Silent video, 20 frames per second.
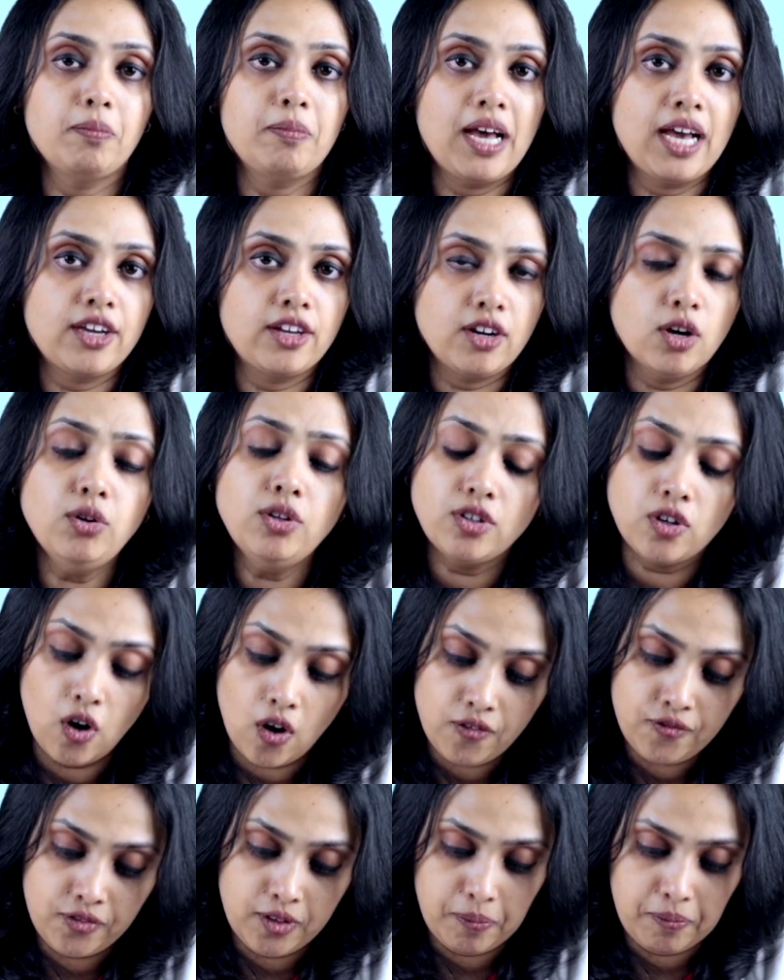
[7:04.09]
background
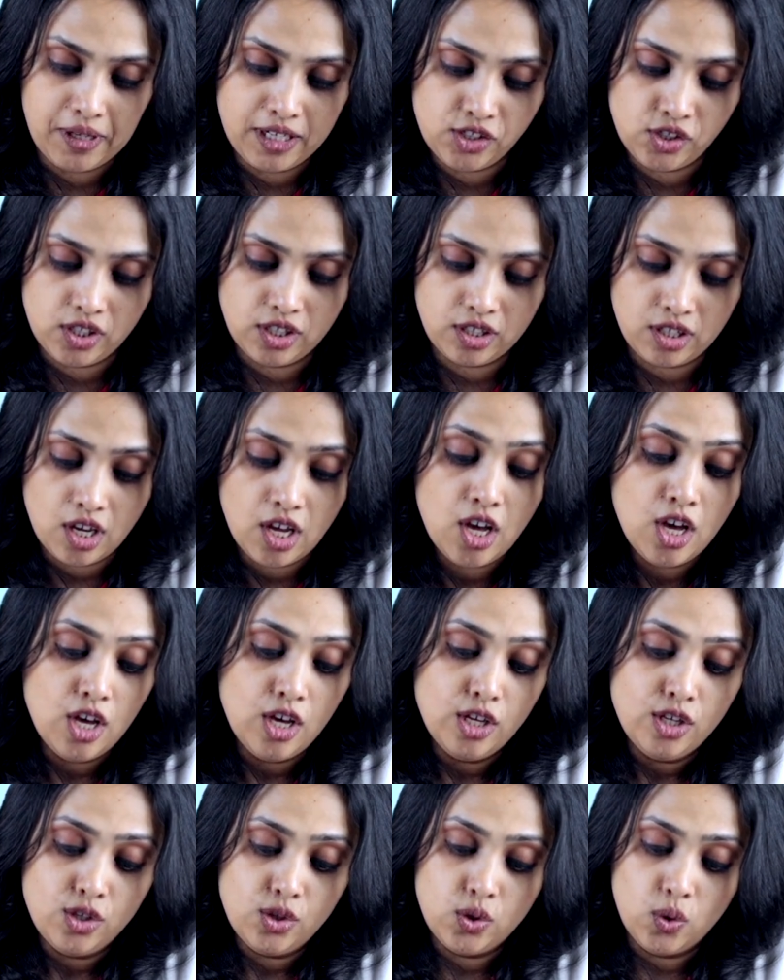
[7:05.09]
of the patient.
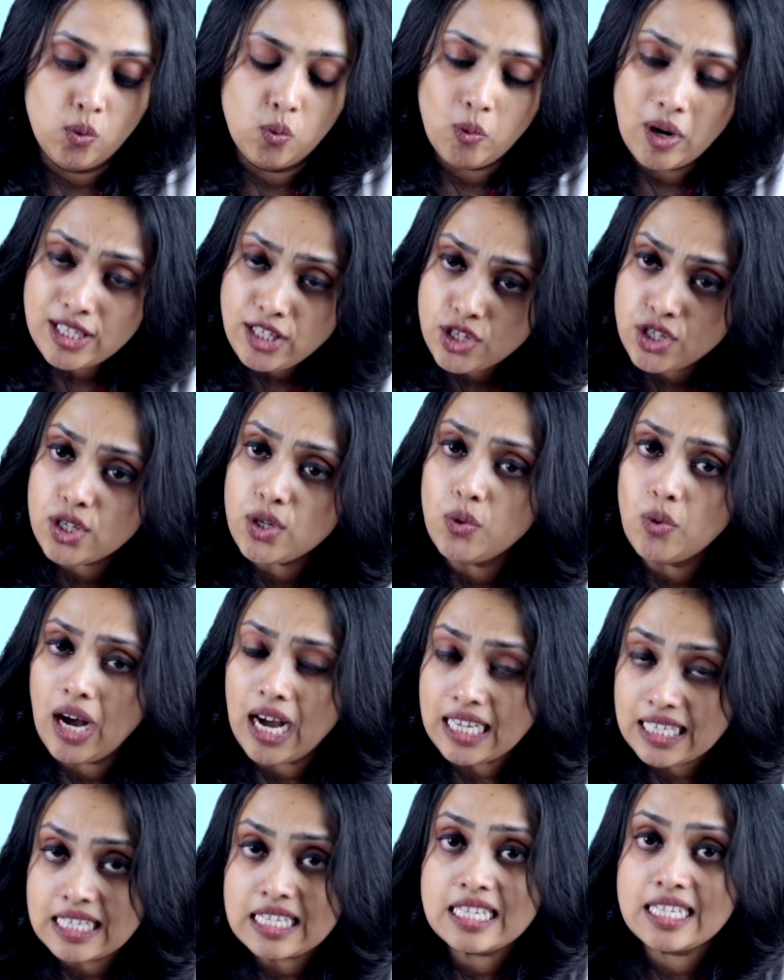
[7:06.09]
So once you
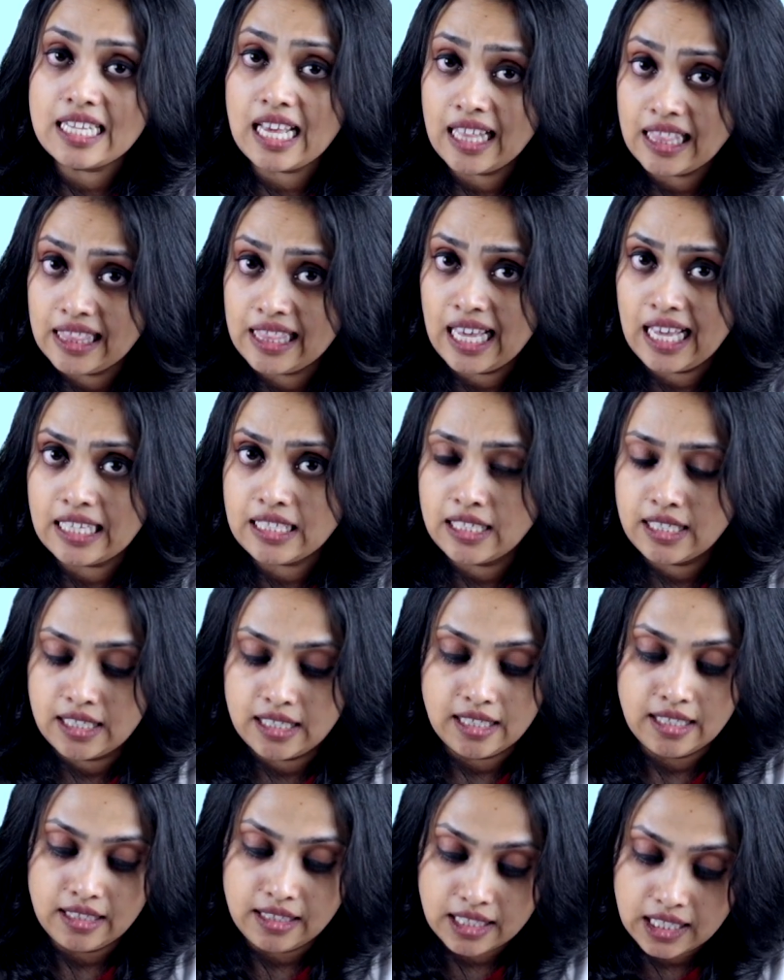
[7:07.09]
understand that
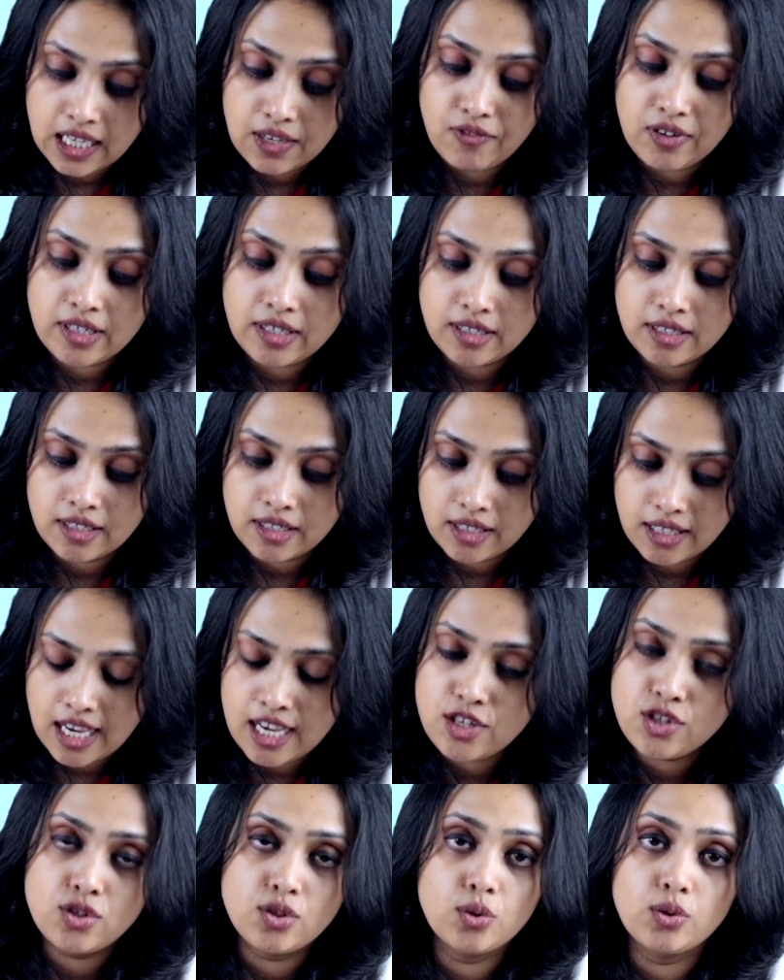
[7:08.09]
the given
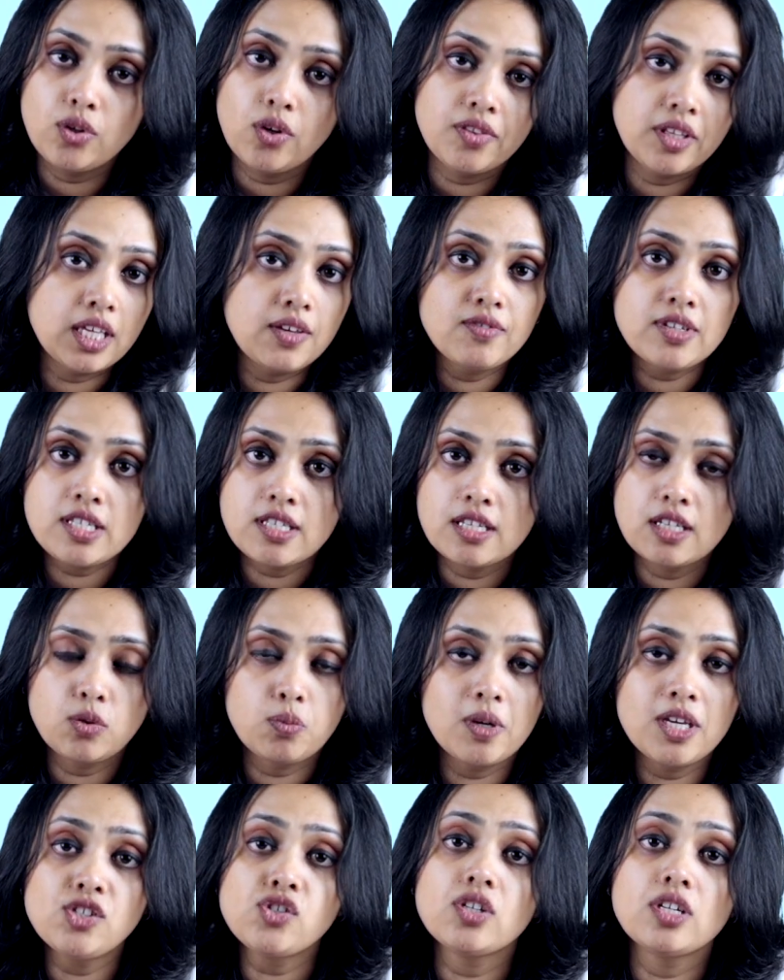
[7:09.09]
case note or the given
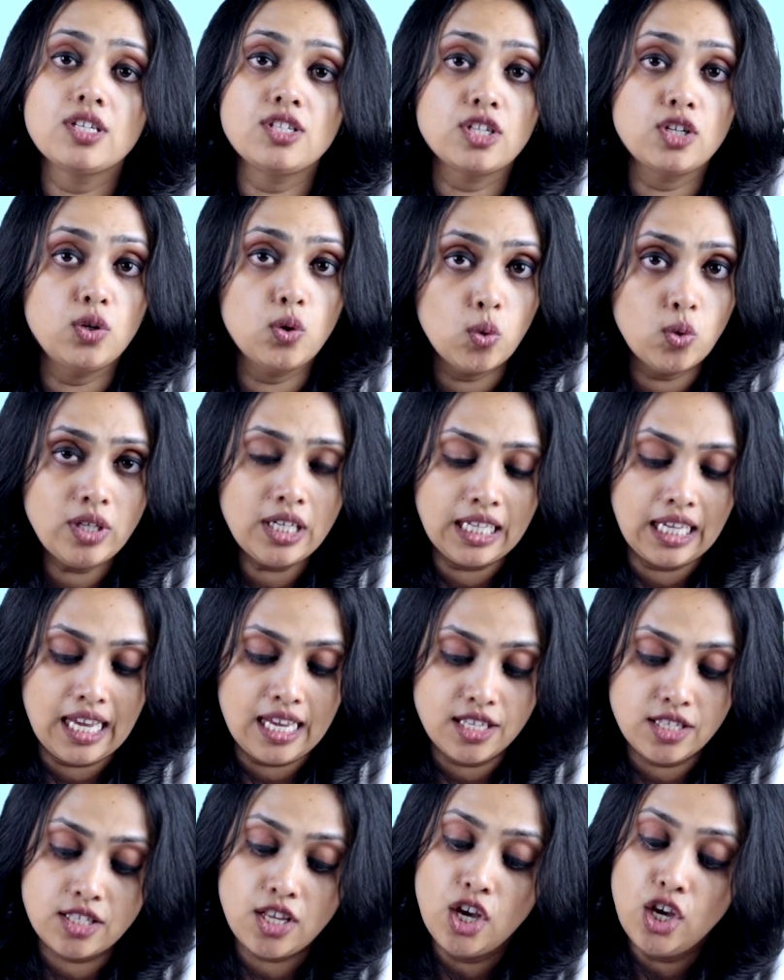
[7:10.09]
situation is a known
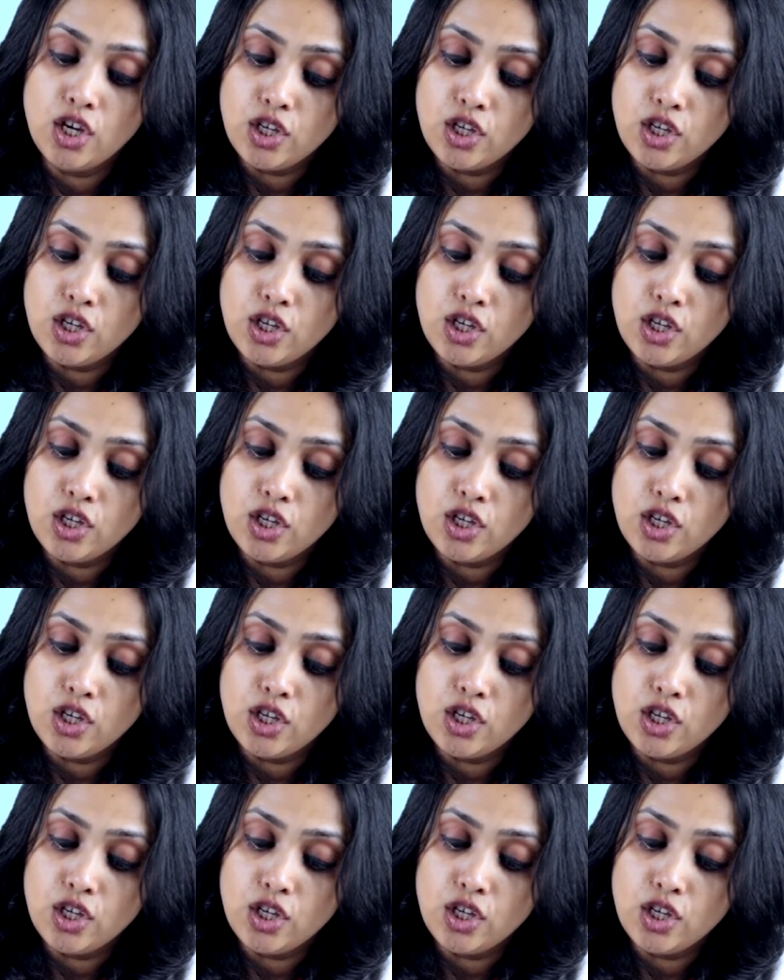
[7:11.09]
case,